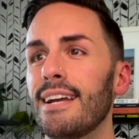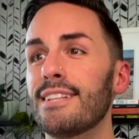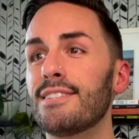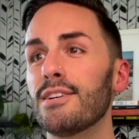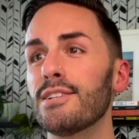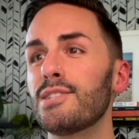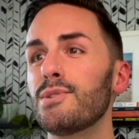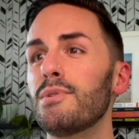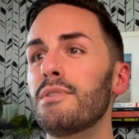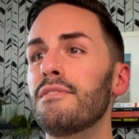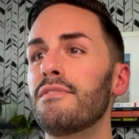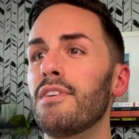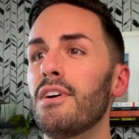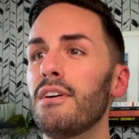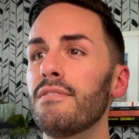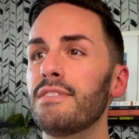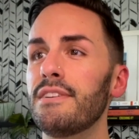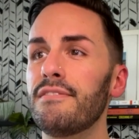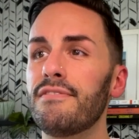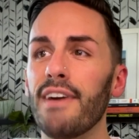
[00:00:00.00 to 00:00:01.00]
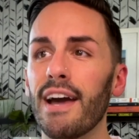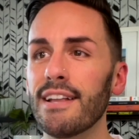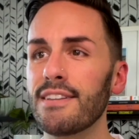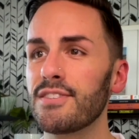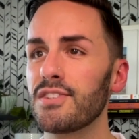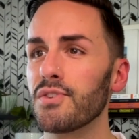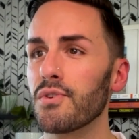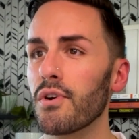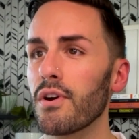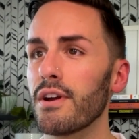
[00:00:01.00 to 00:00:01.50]
It's also involved in fat
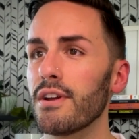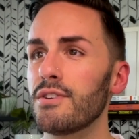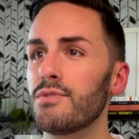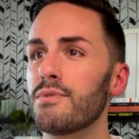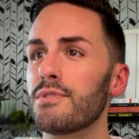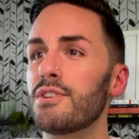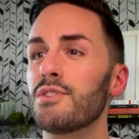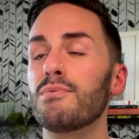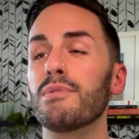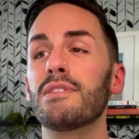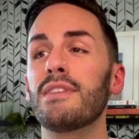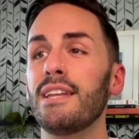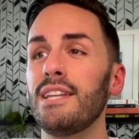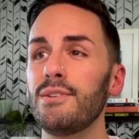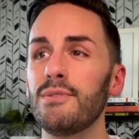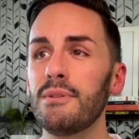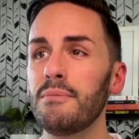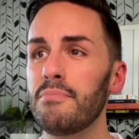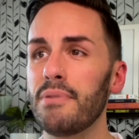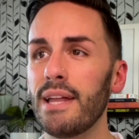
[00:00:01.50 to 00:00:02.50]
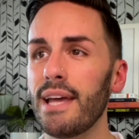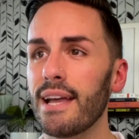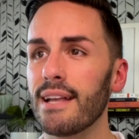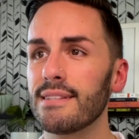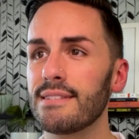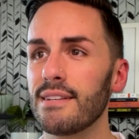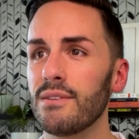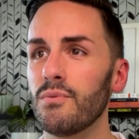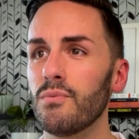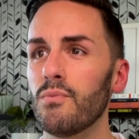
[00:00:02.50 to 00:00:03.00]
storage, which is what they do in
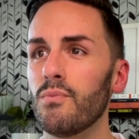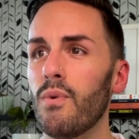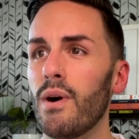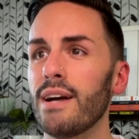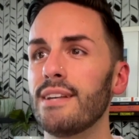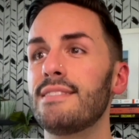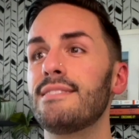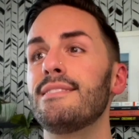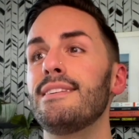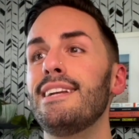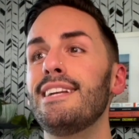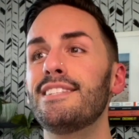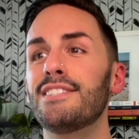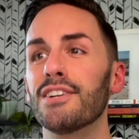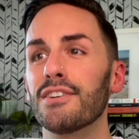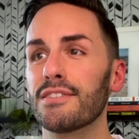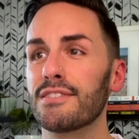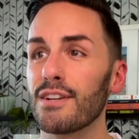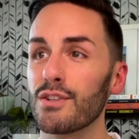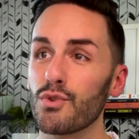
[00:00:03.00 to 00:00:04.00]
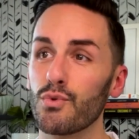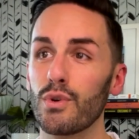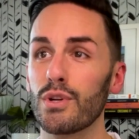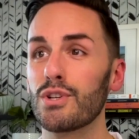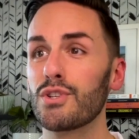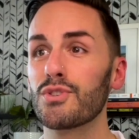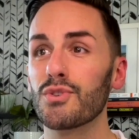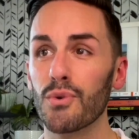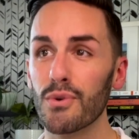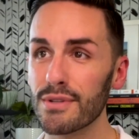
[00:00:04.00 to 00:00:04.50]
plants and why seeds are such
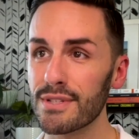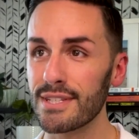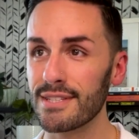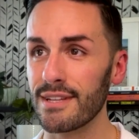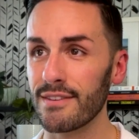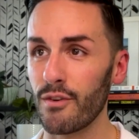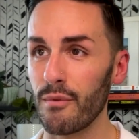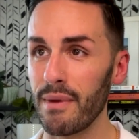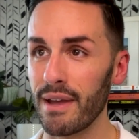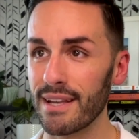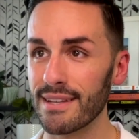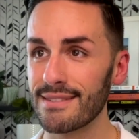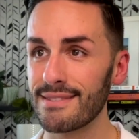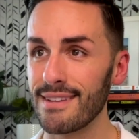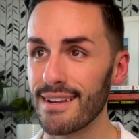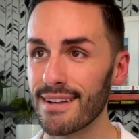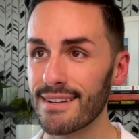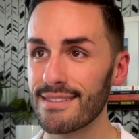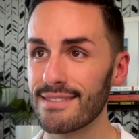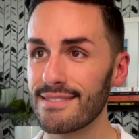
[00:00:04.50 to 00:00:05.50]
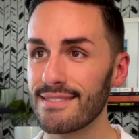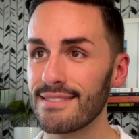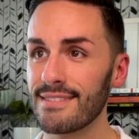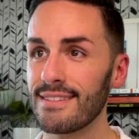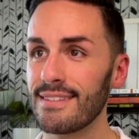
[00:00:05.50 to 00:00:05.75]
rich sources of omega-6.